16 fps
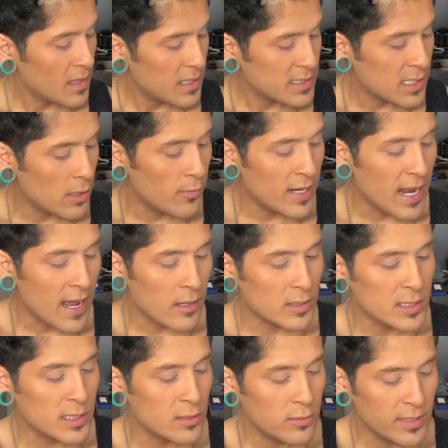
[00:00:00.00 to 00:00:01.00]
So what
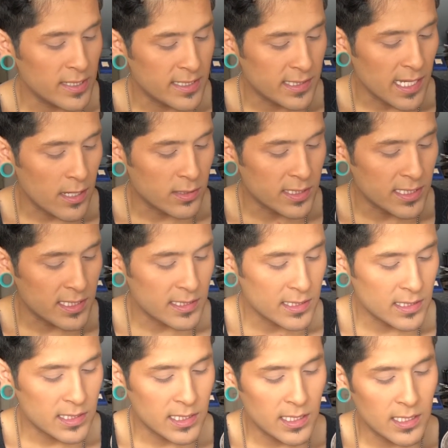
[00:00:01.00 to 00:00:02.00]
I'll do is I'll
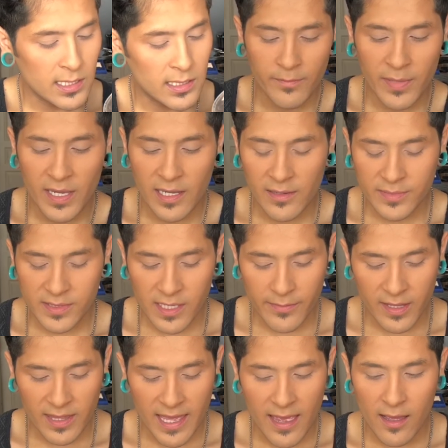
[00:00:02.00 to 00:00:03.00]
just pick up some
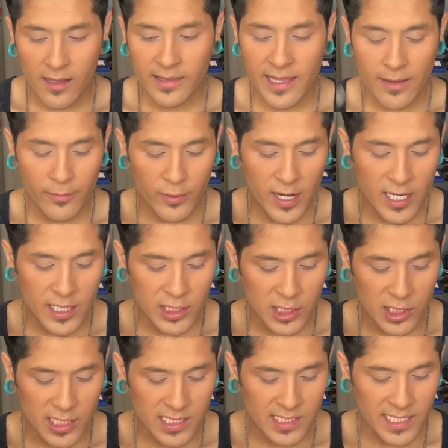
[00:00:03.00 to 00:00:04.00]
of that on that
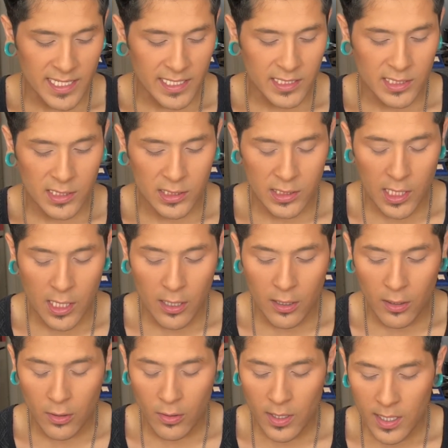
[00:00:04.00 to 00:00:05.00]
brush, just like
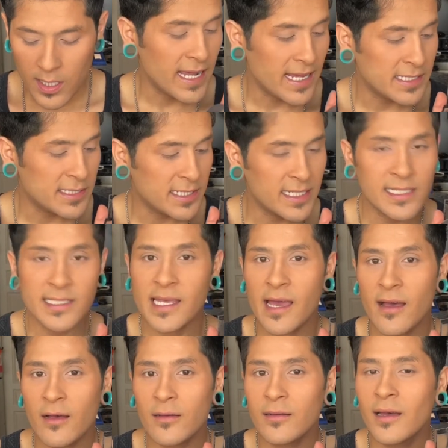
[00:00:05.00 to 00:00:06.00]
so. As you can
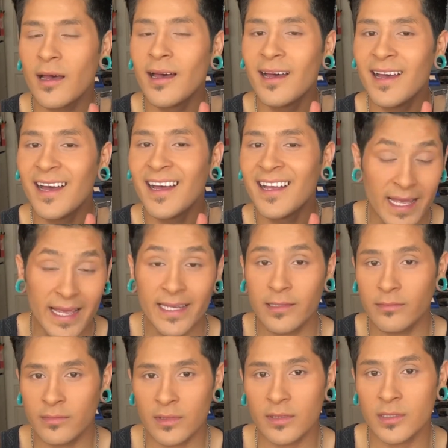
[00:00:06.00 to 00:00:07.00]
tell, I
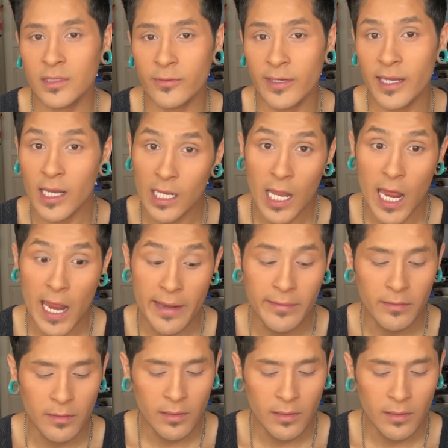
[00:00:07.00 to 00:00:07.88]
do it a lot.